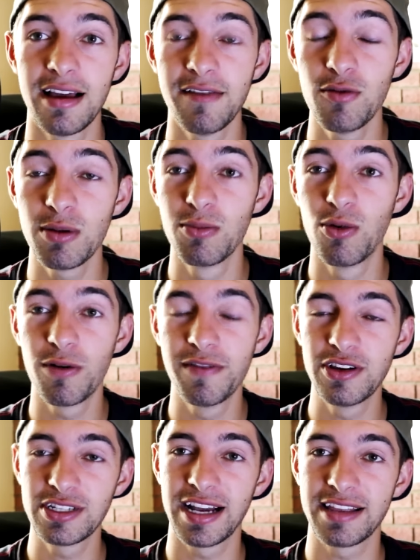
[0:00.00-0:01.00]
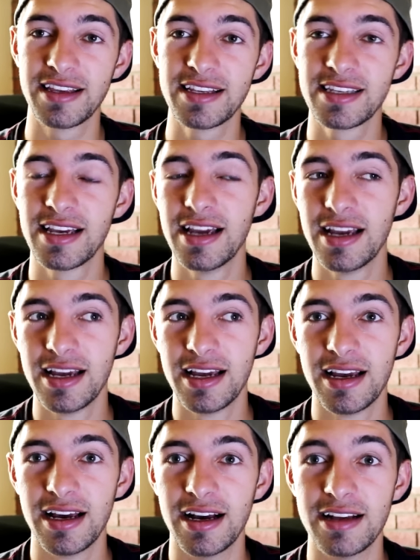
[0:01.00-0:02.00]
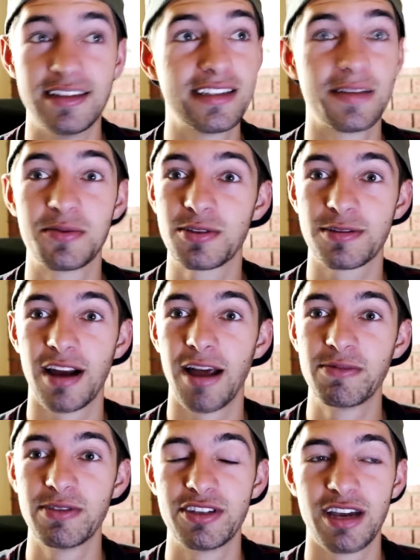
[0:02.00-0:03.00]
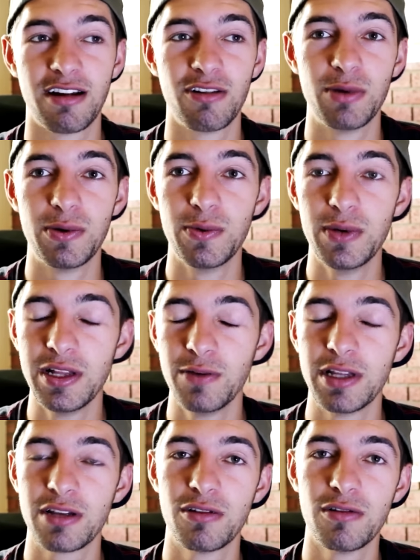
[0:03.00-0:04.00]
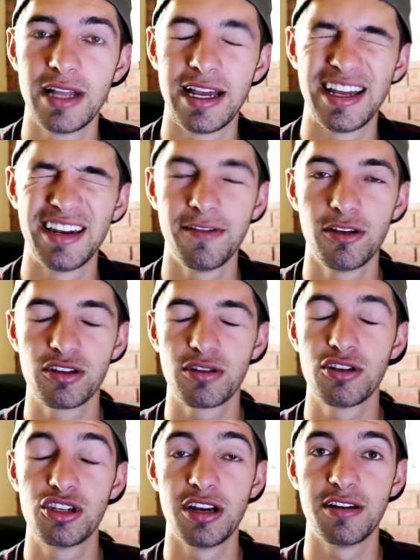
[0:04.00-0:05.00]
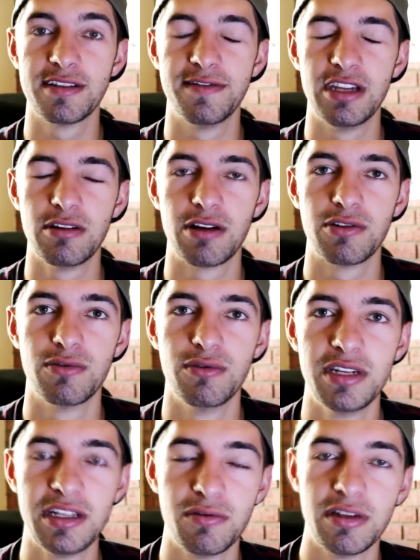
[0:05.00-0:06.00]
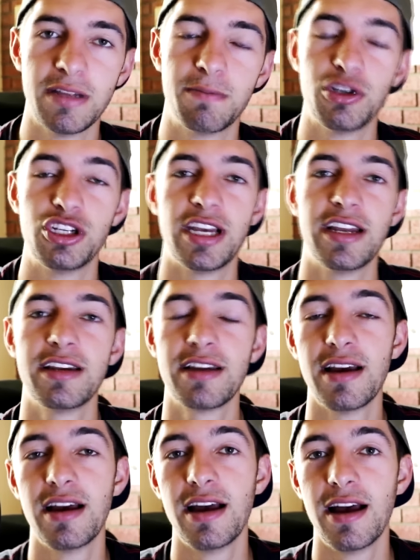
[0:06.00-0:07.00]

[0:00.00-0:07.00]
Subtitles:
If you want more videos like this, just subscribe to the channel. It'll be really, really cool. And if you could share this video, I'd really, really appreciate it.